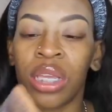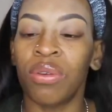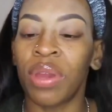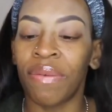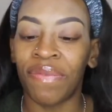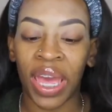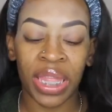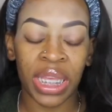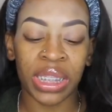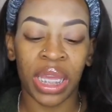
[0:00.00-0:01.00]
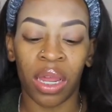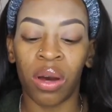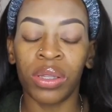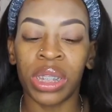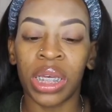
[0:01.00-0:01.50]
You can find these at
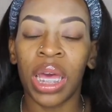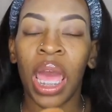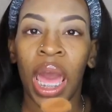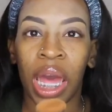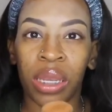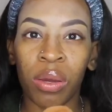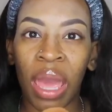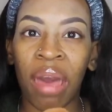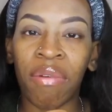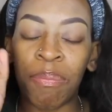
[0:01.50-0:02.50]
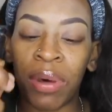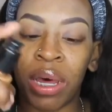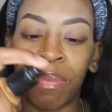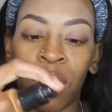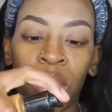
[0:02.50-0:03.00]
Ulta. I do have a
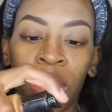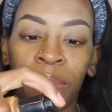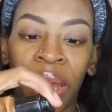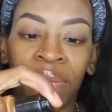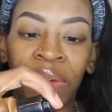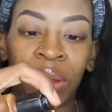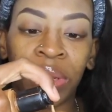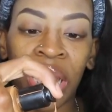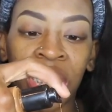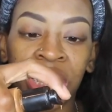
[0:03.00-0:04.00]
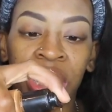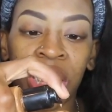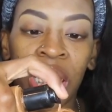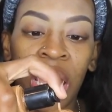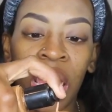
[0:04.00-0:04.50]
pump on my
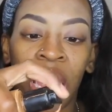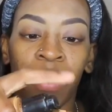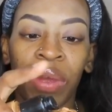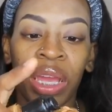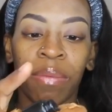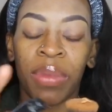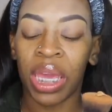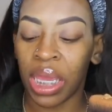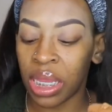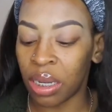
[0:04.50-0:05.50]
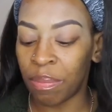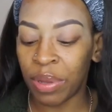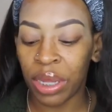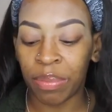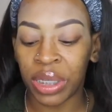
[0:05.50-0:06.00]
foundation. I recommend getting a
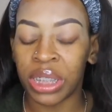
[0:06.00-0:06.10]
pump.